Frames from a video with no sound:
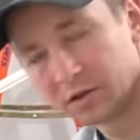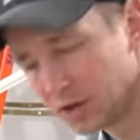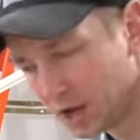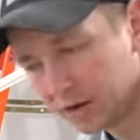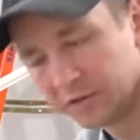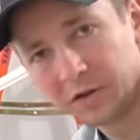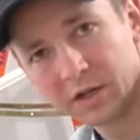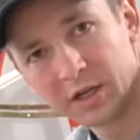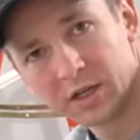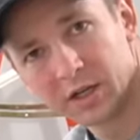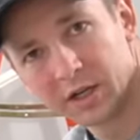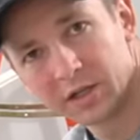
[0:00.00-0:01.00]
are not
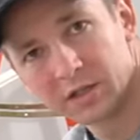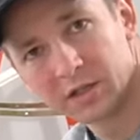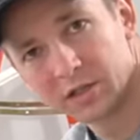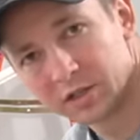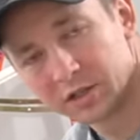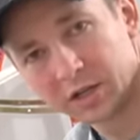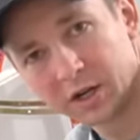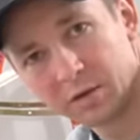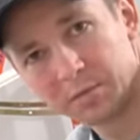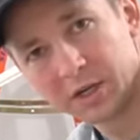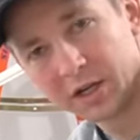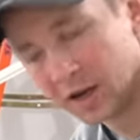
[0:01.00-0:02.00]
affiliate links. It's just a
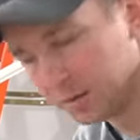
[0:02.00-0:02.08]
company I